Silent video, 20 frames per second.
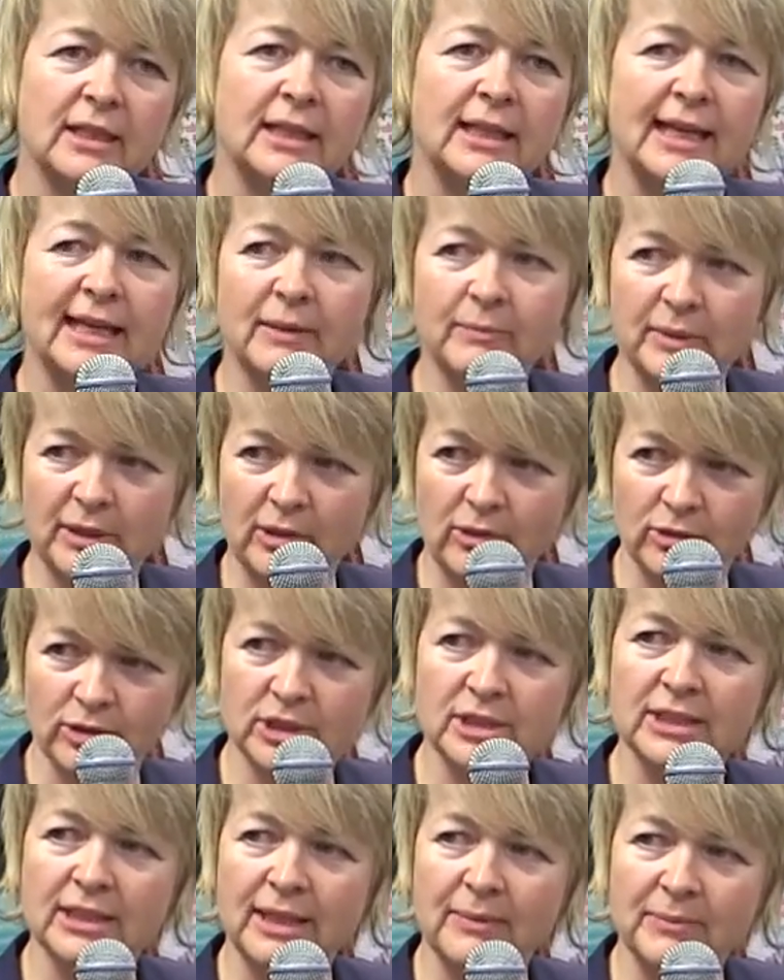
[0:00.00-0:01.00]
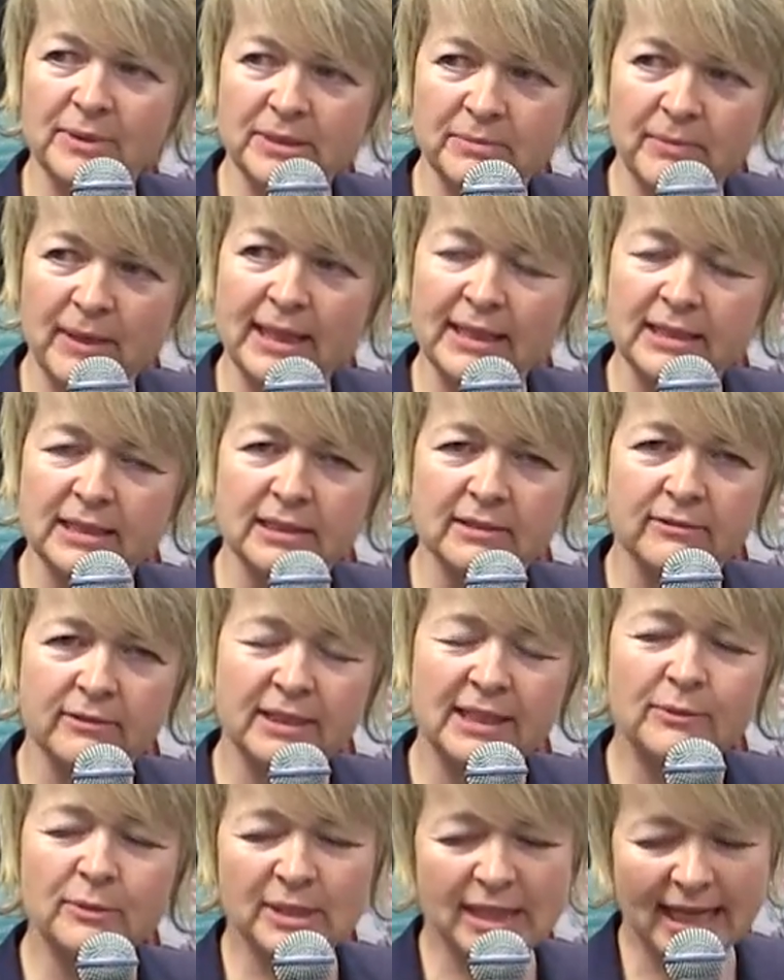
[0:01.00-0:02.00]
like it belongs to that mm-hmm. perspective.
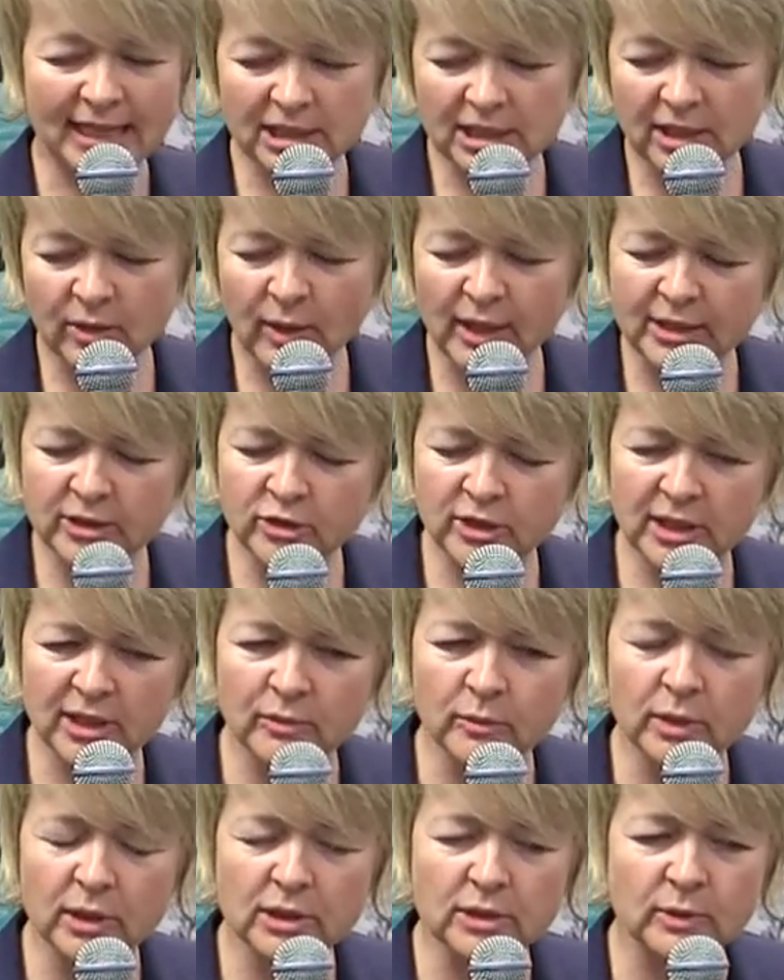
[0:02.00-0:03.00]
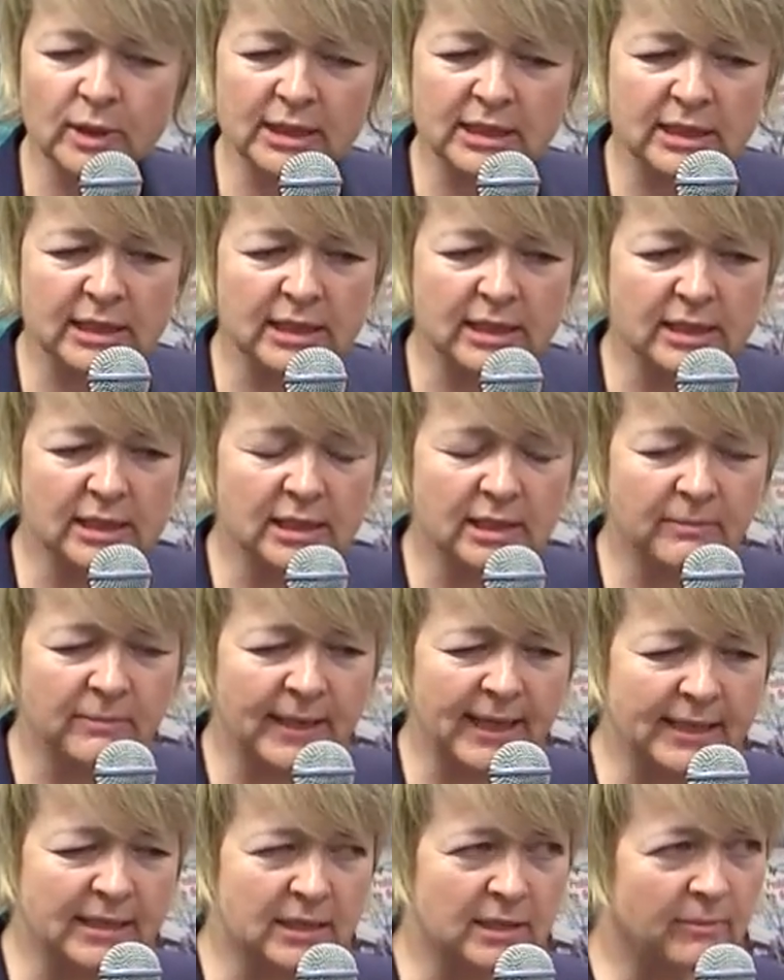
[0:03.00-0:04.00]
And it was actually quite tricky with the 20s
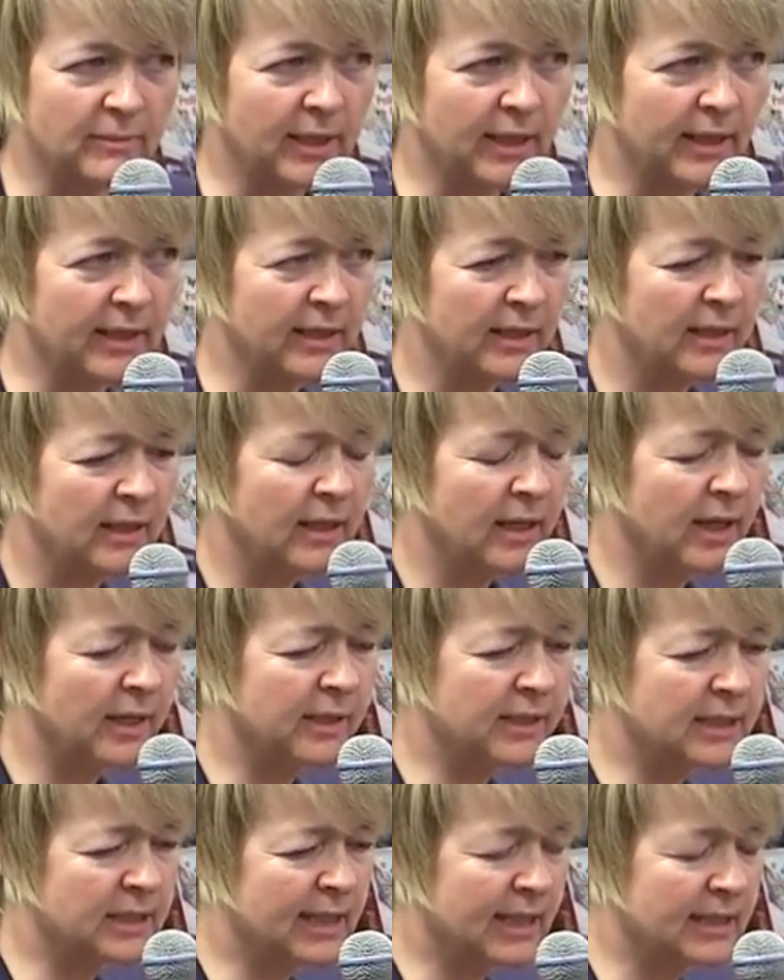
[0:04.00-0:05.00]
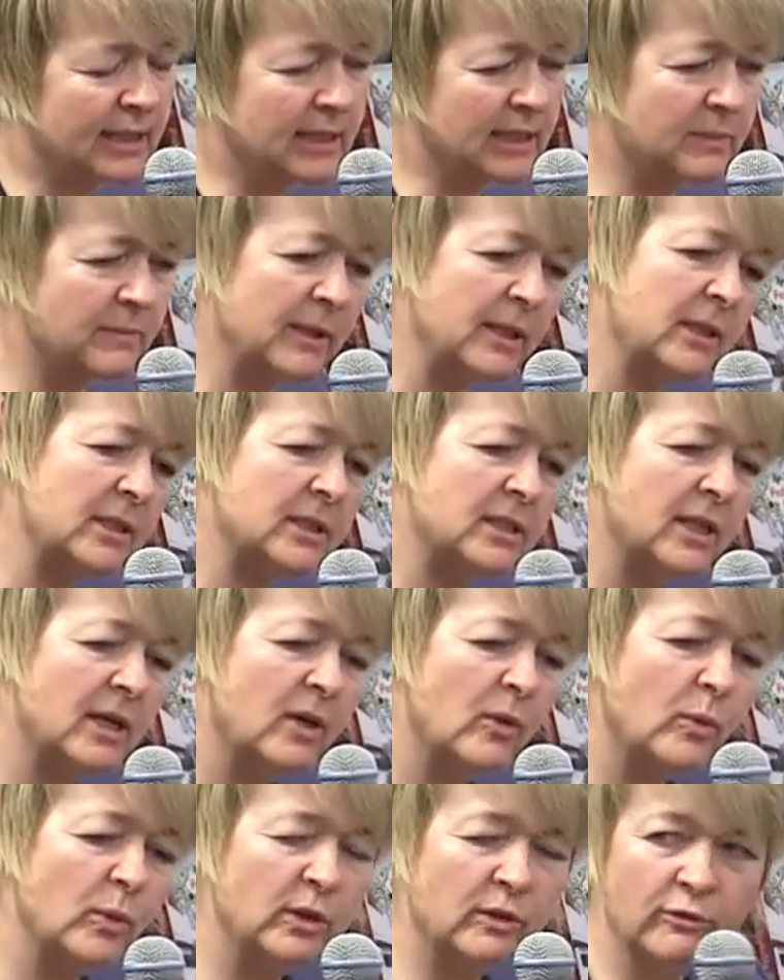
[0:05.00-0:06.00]
compared to my other settings, because
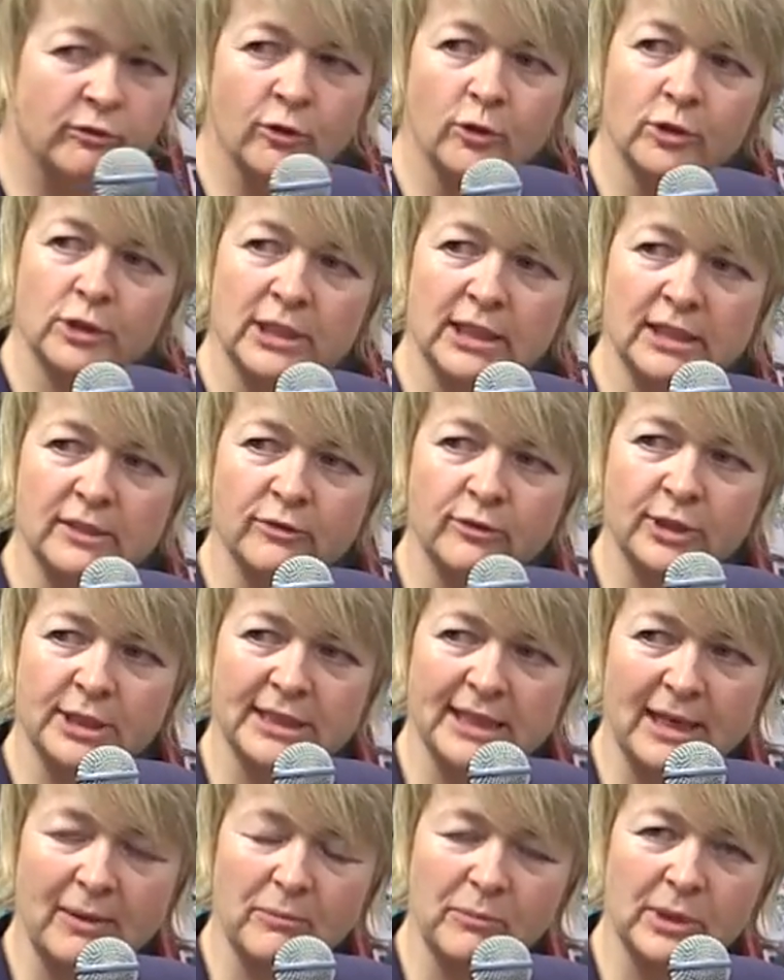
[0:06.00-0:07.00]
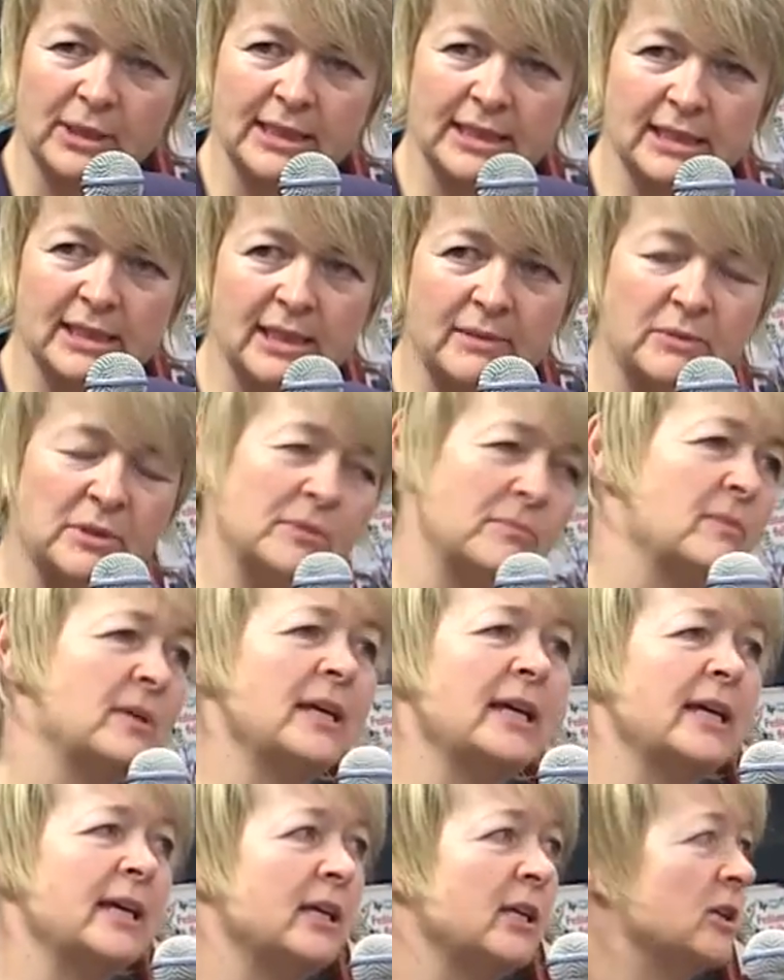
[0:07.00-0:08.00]
with the 40s, for example, it seemed to
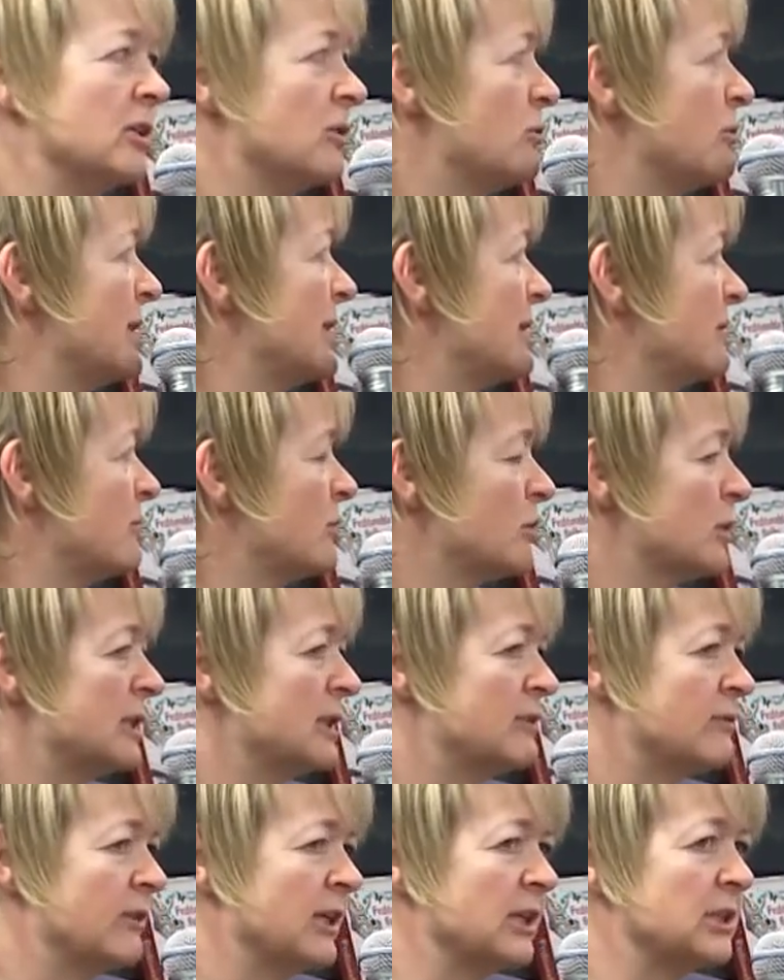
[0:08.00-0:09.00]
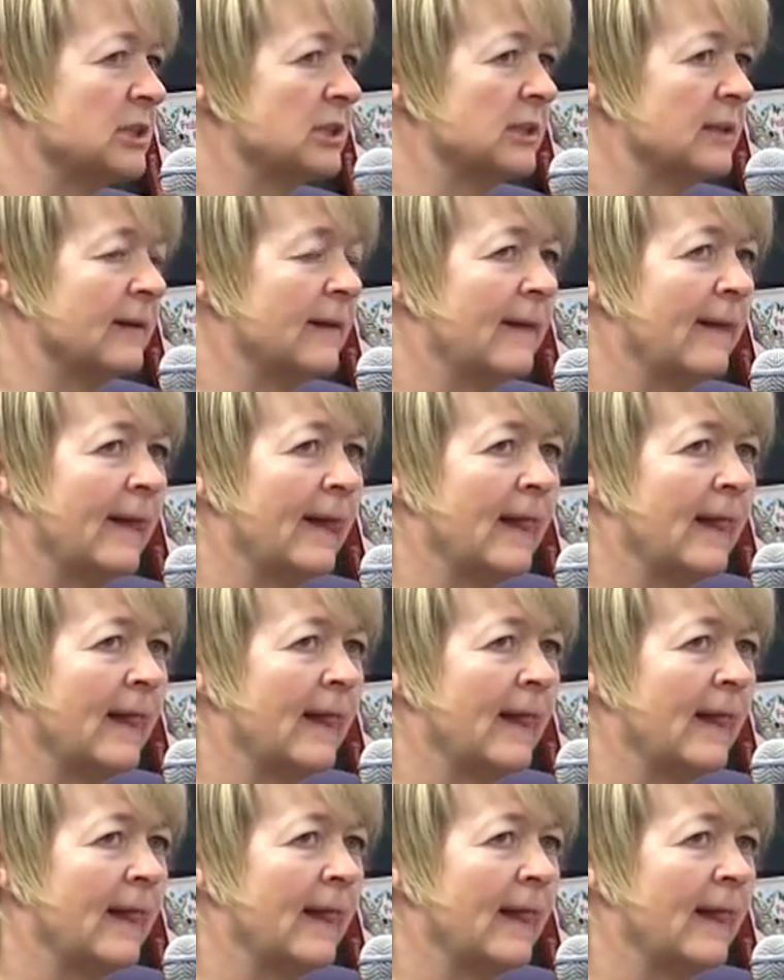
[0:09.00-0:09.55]
me, you know, reading 40s fiction,